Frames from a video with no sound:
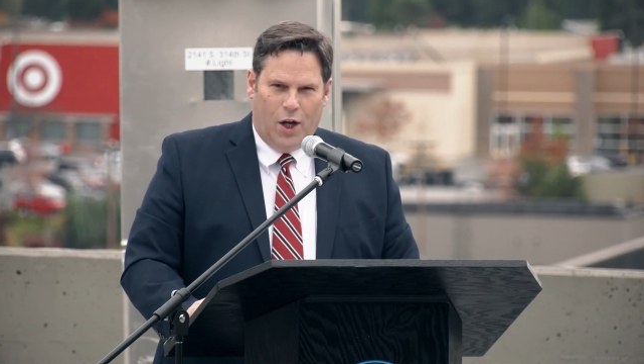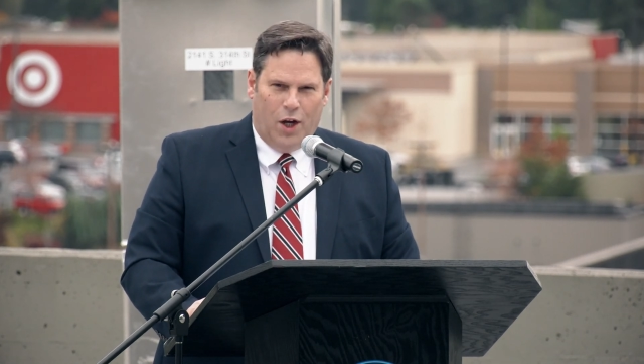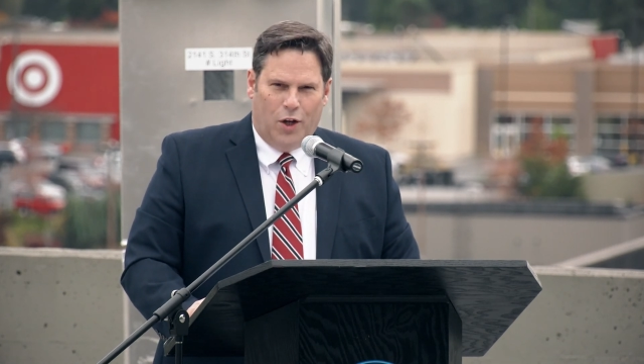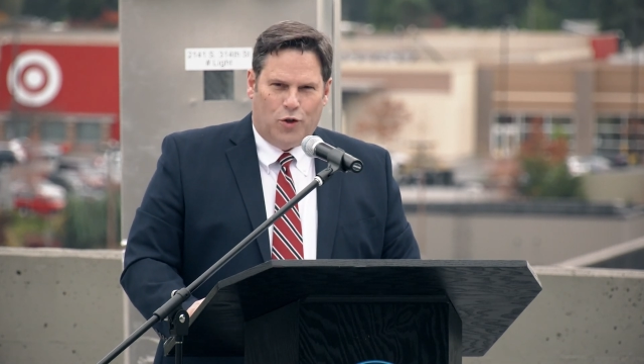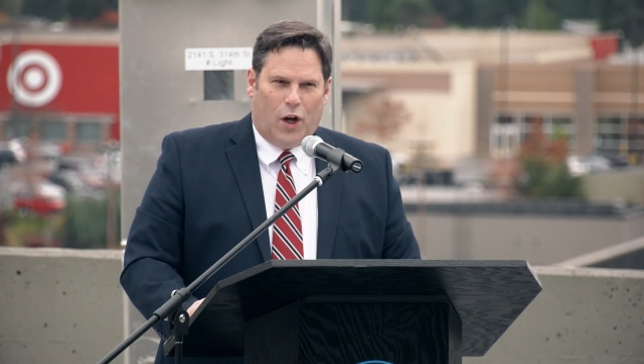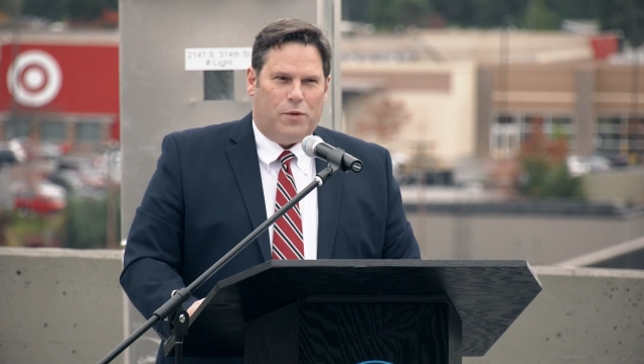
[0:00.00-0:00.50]

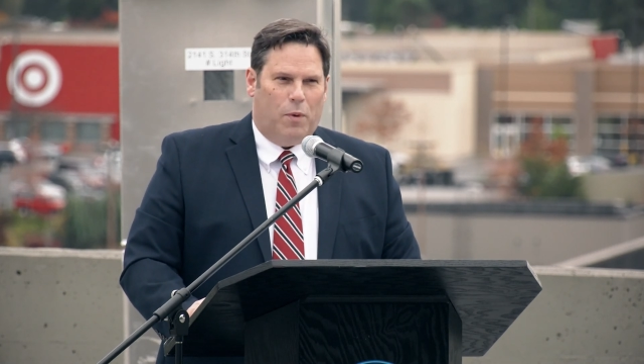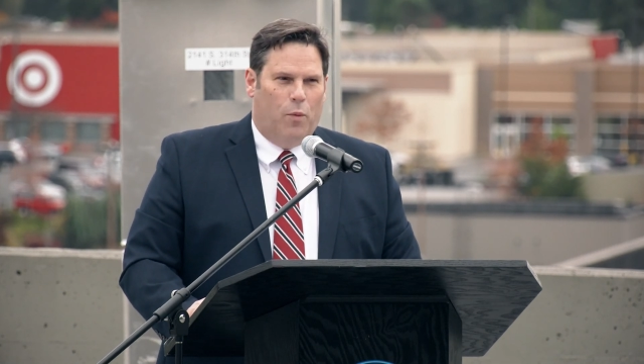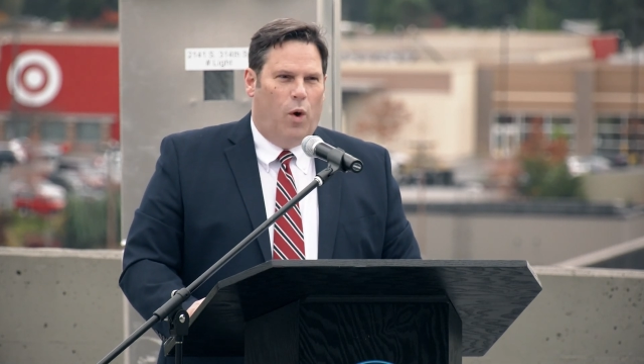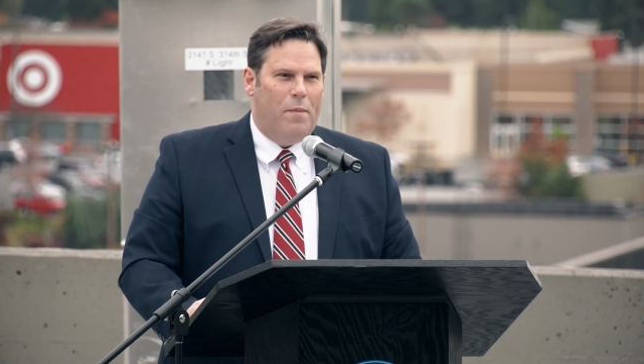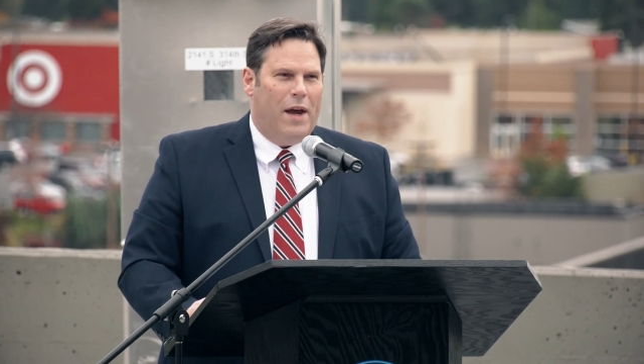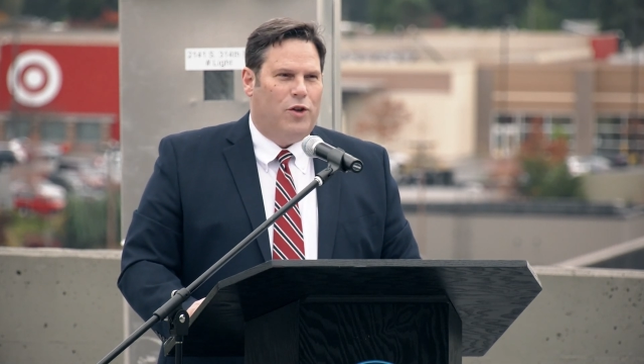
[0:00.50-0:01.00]
Trust me,
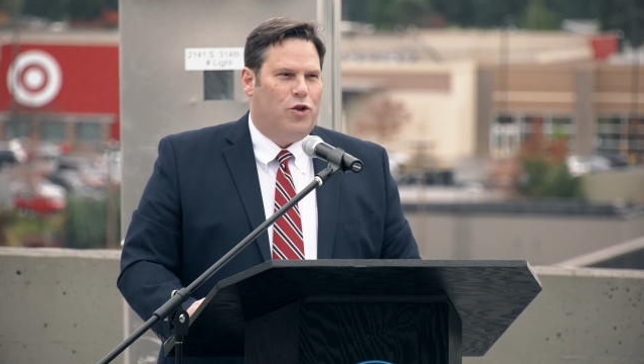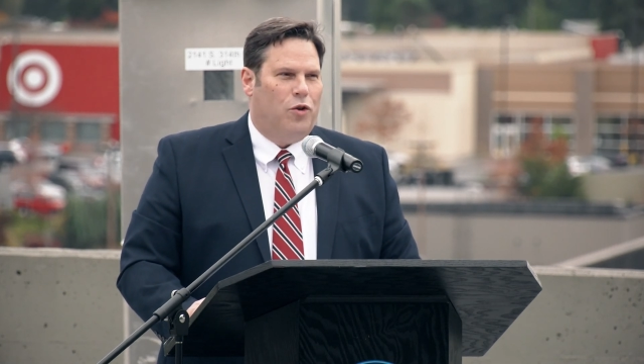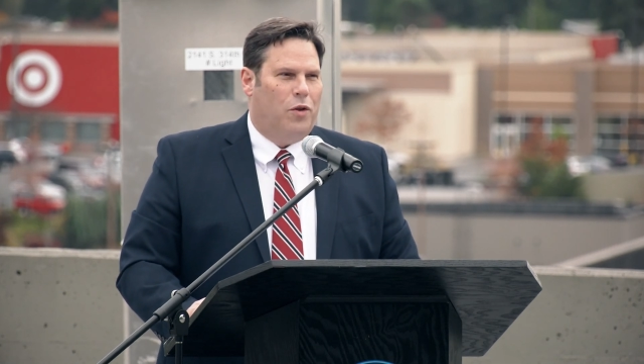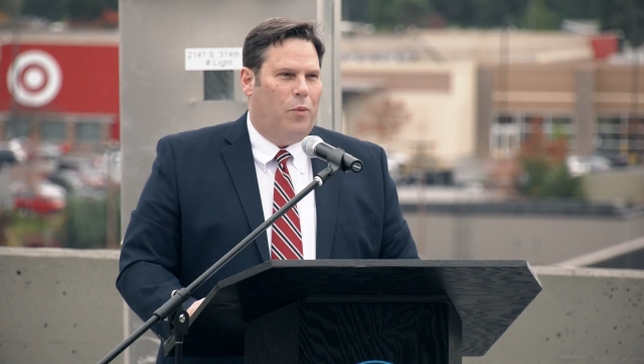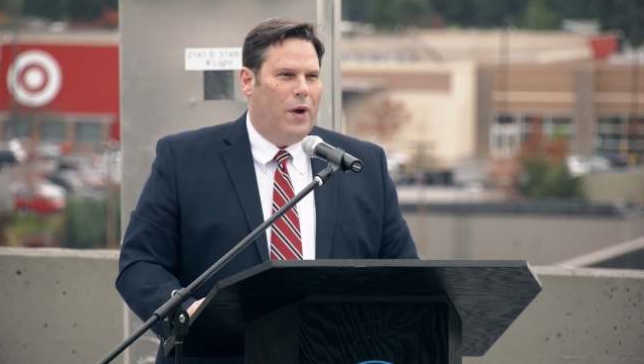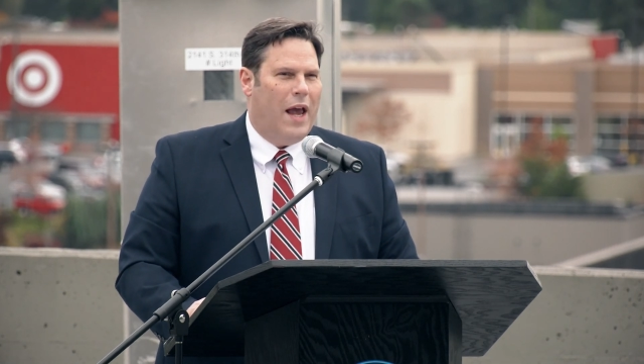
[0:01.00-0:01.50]
we'll make sure
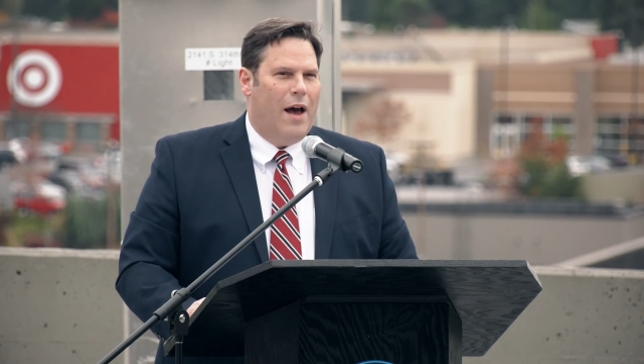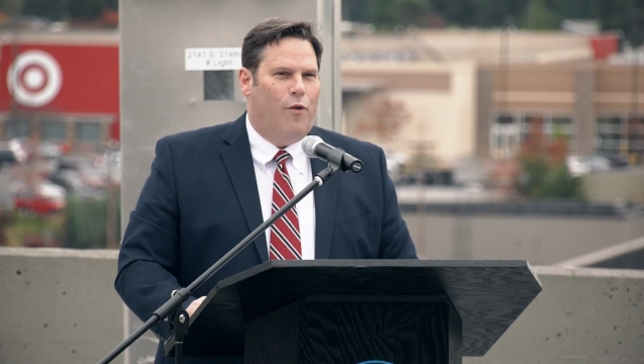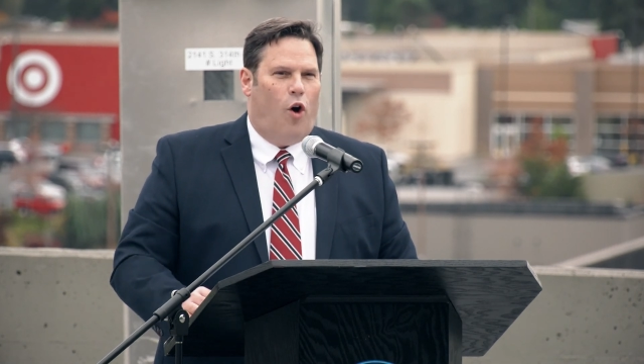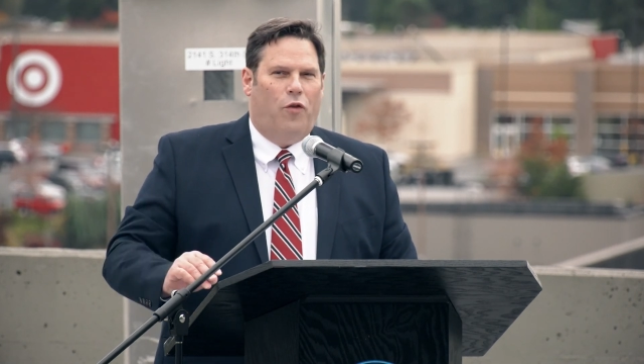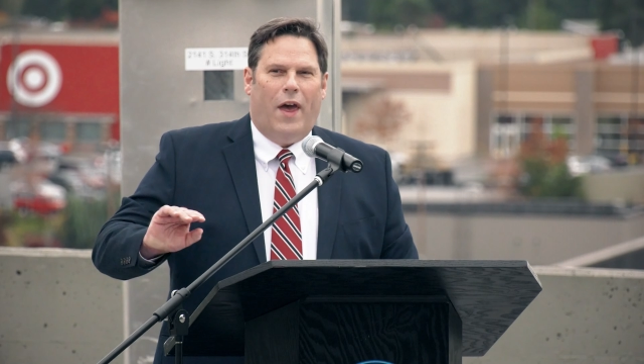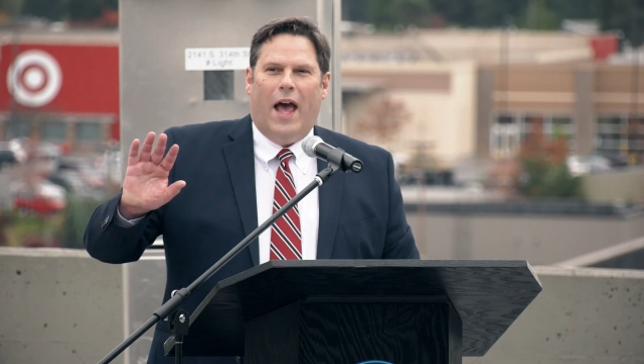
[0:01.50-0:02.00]
that we have
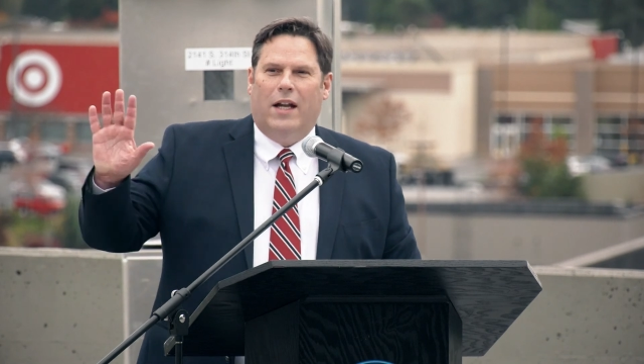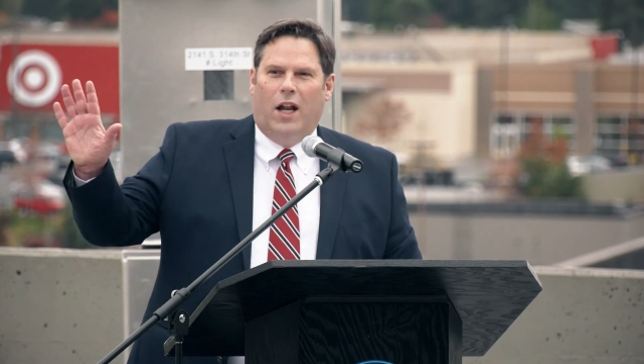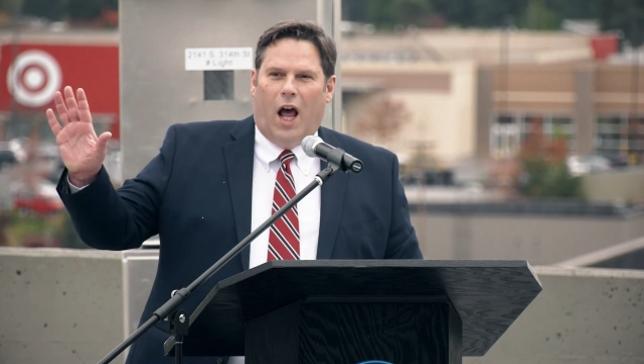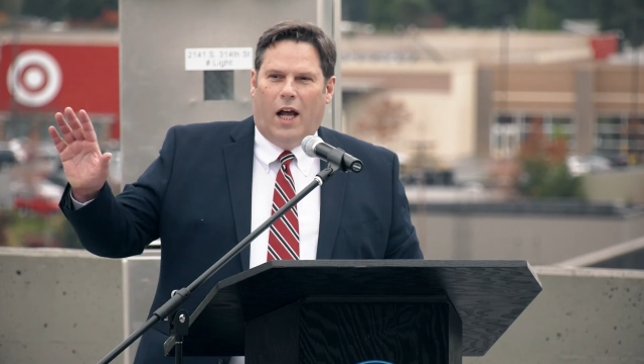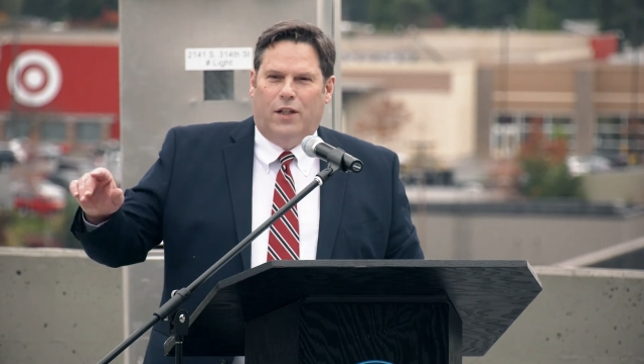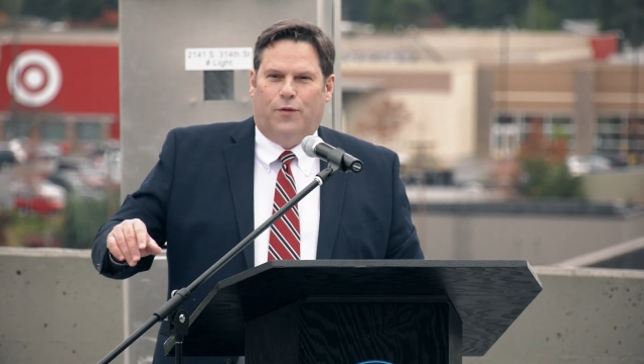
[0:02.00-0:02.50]
all the
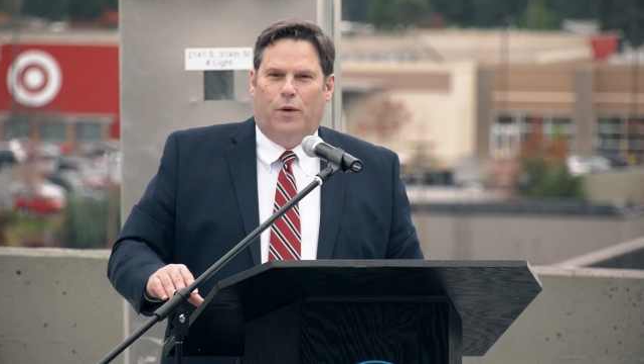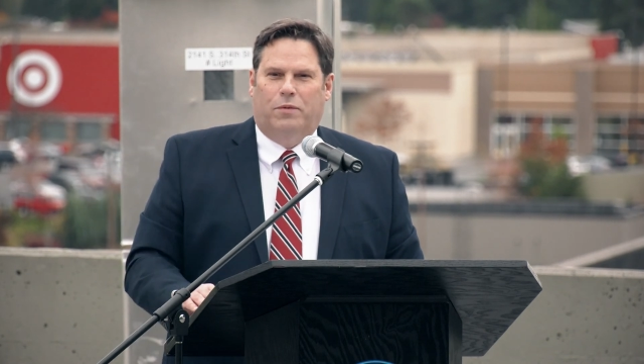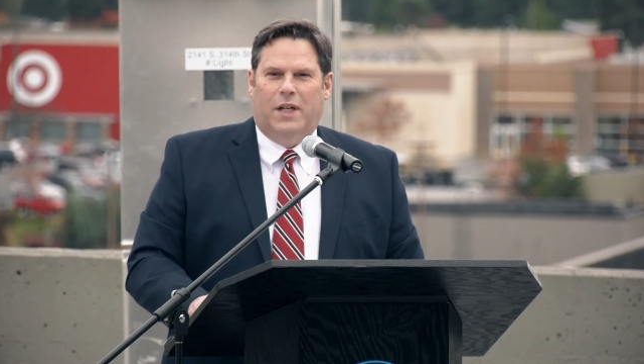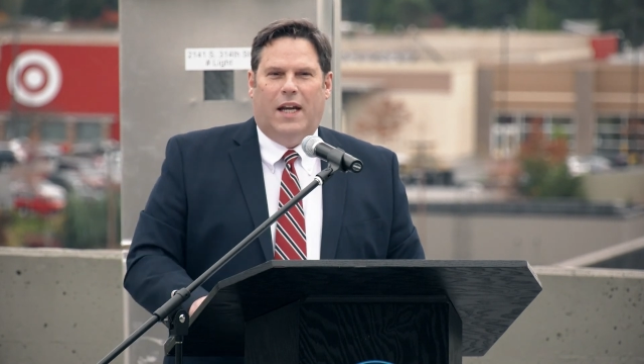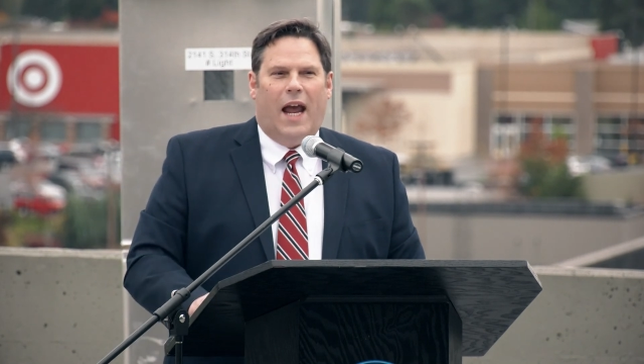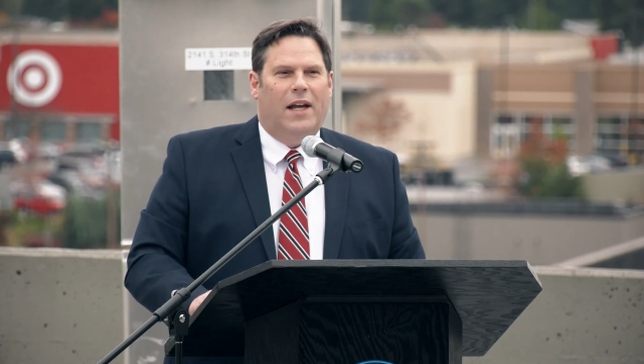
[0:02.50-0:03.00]
headlines from
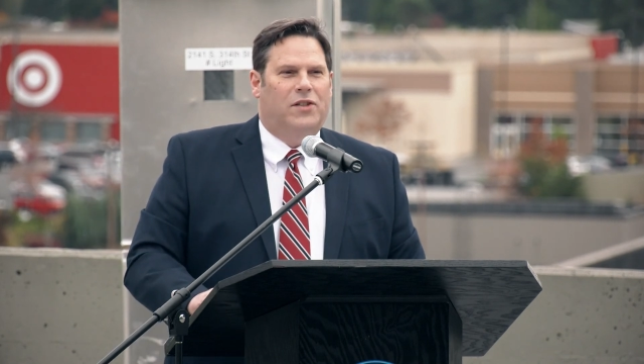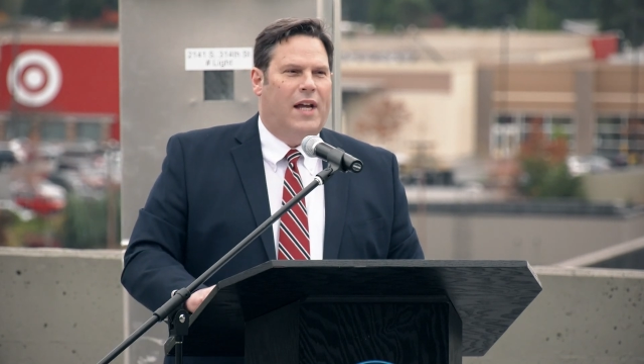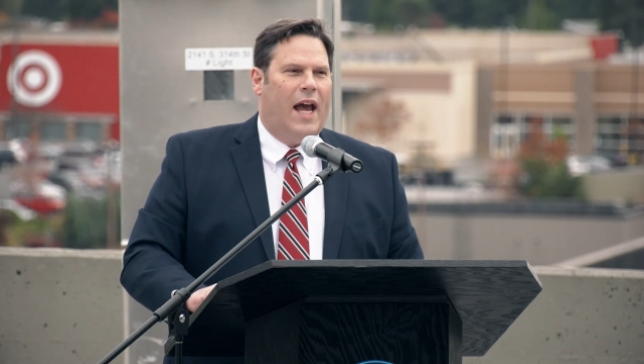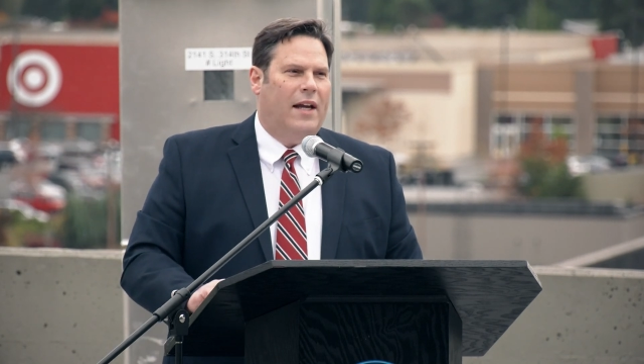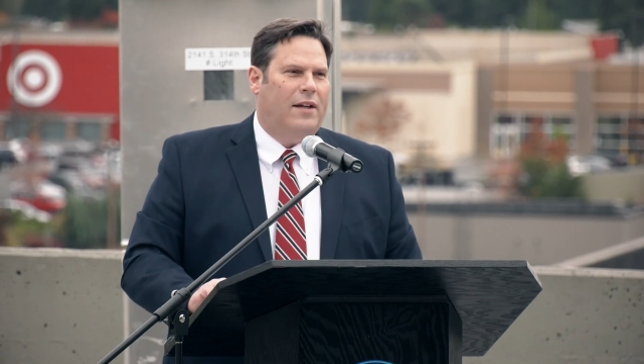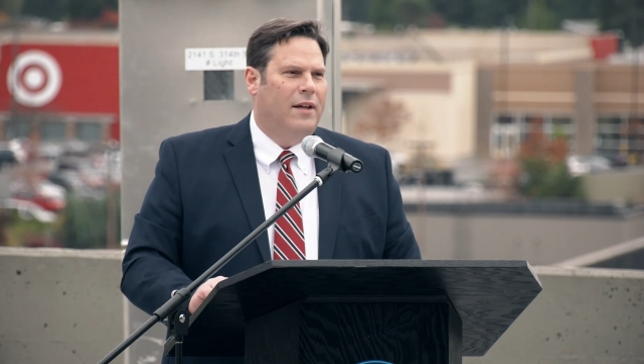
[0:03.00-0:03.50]
today's
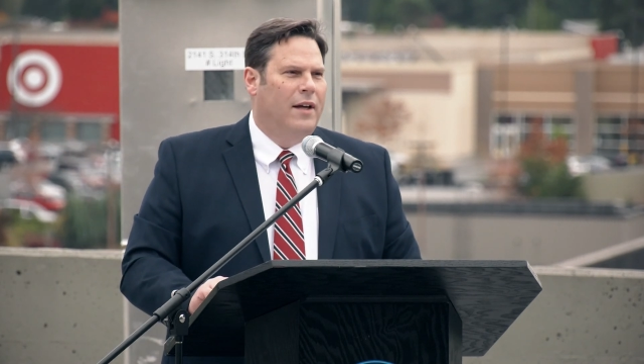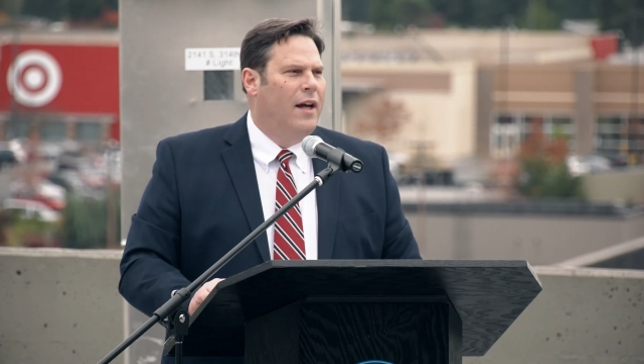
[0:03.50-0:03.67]
date